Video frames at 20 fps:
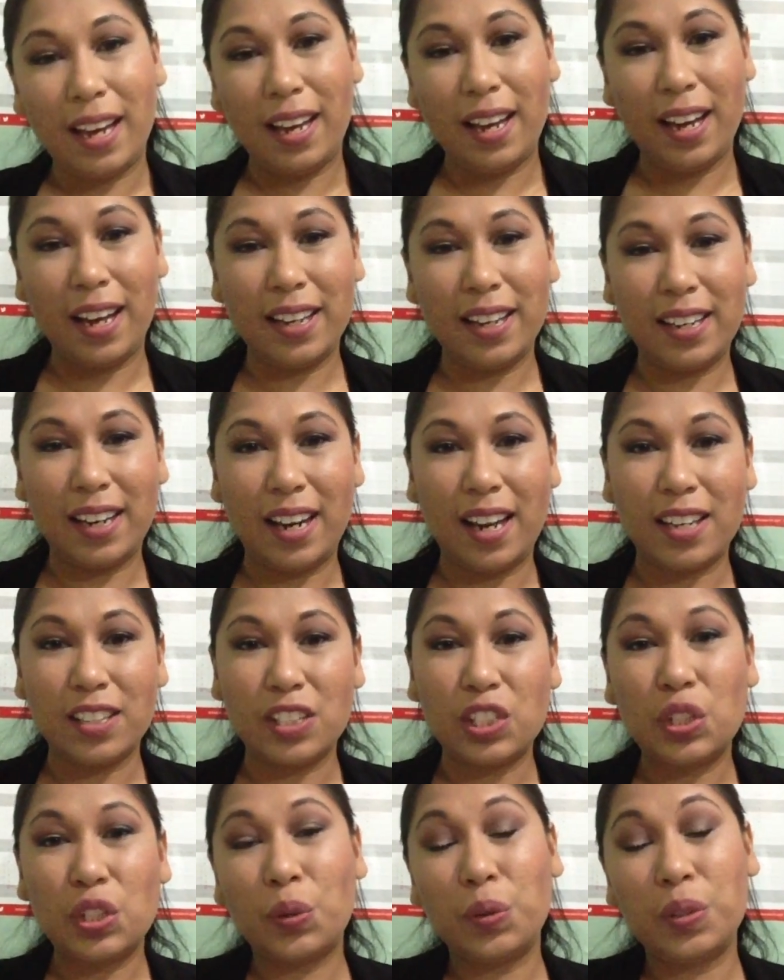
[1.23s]
Hi class,
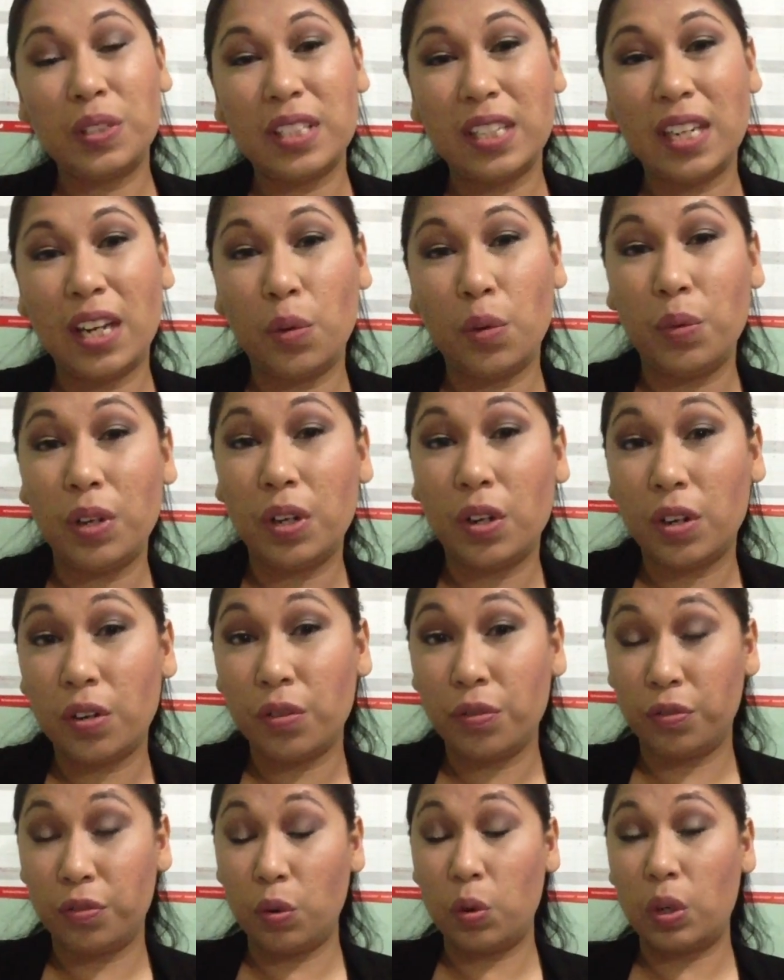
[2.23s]
so today we're going to
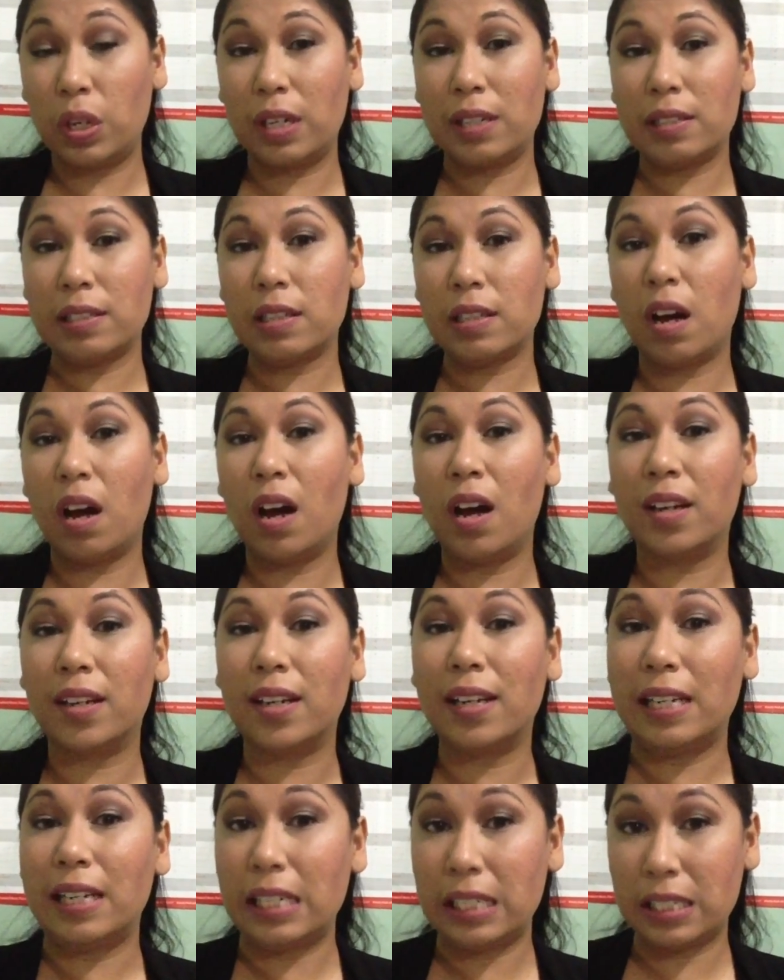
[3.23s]
focus
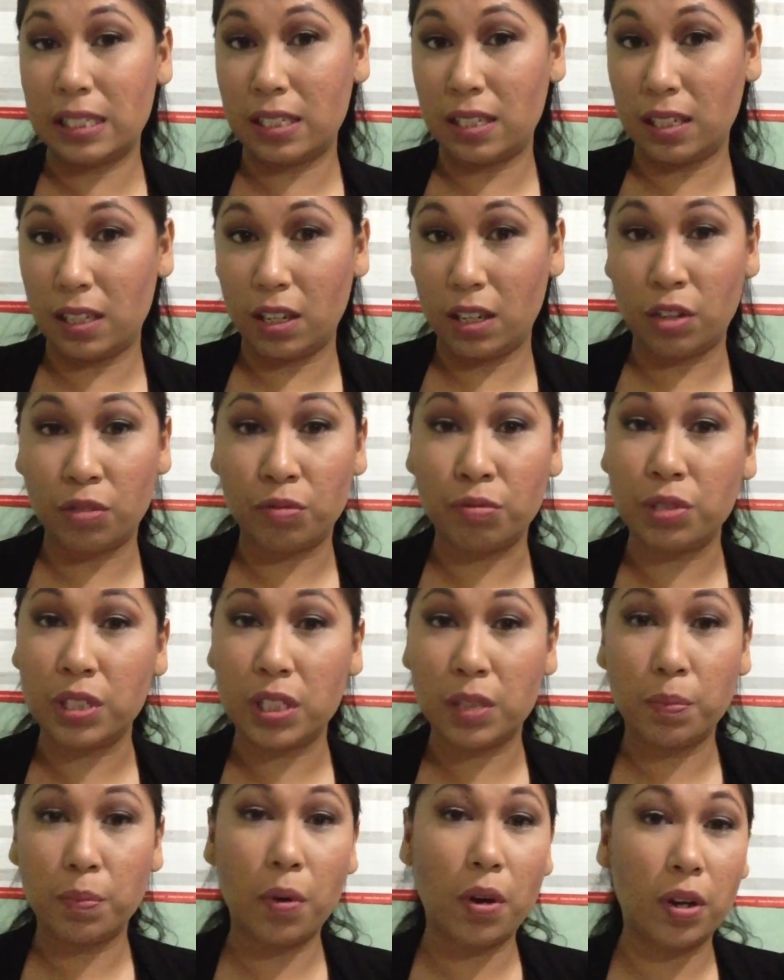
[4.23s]
on listening and
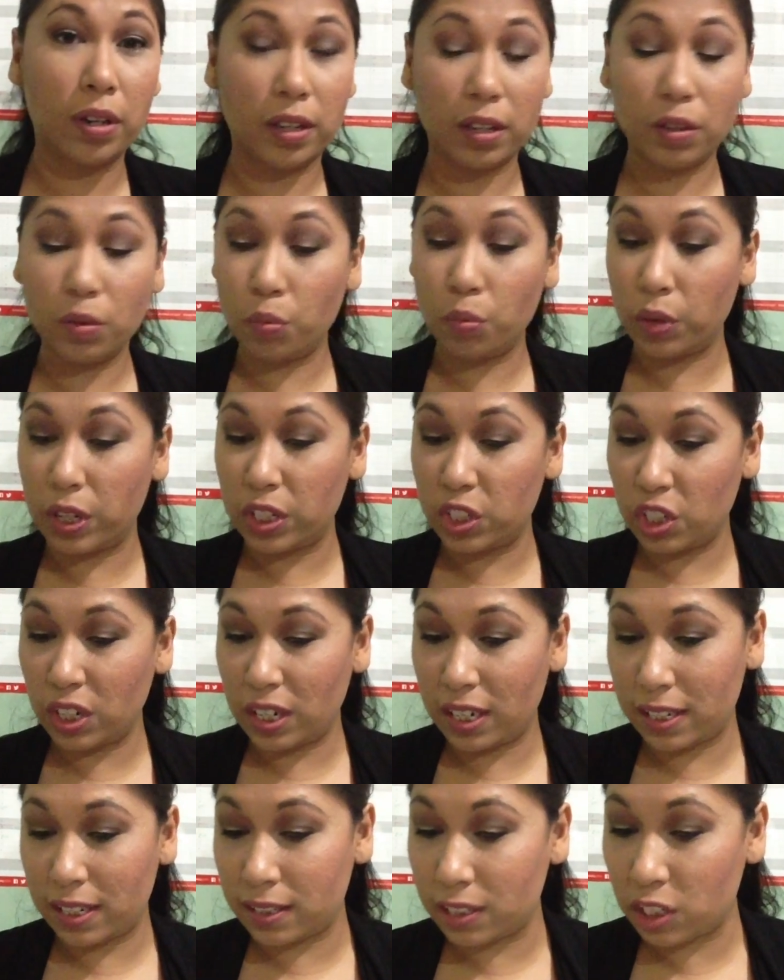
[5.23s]
responding, which
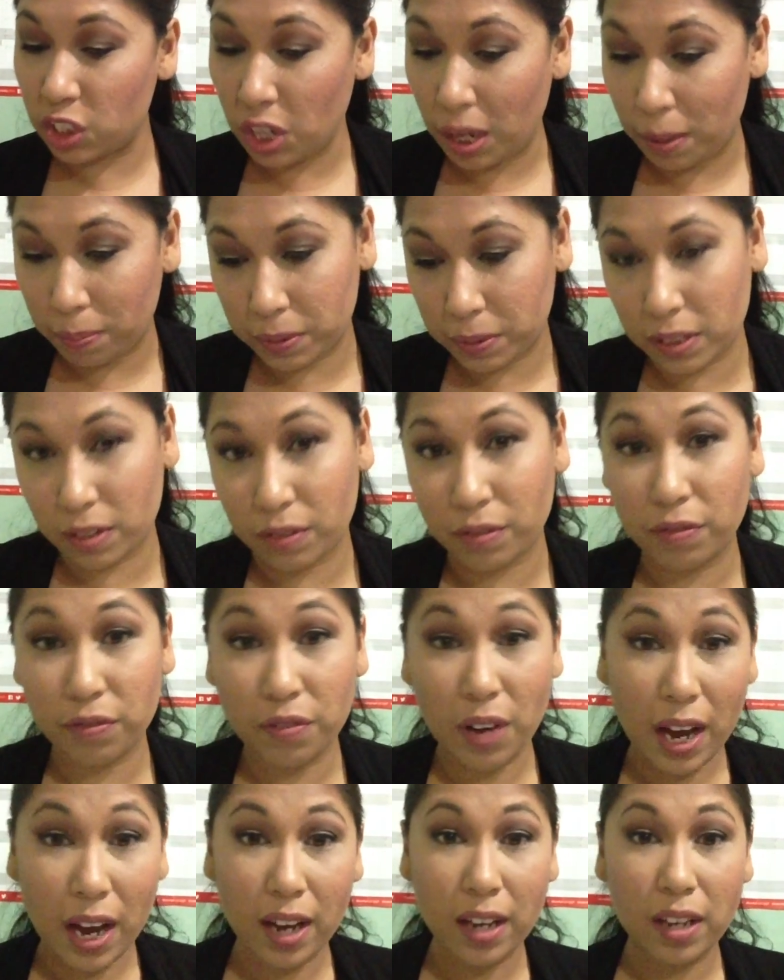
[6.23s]
is chapter
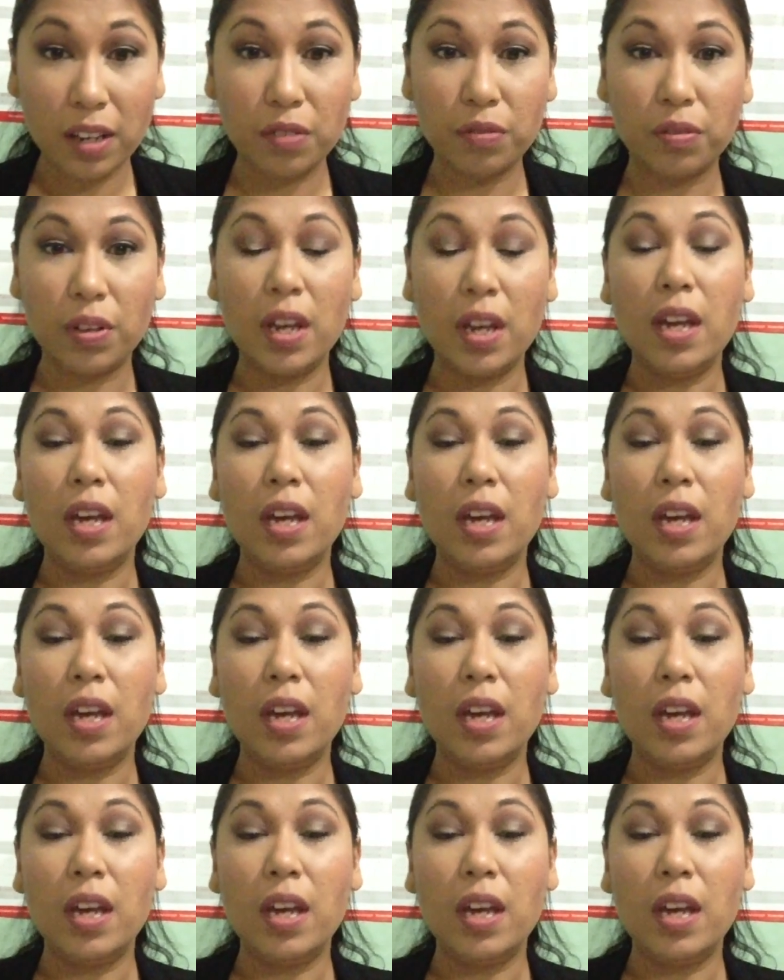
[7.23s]
5.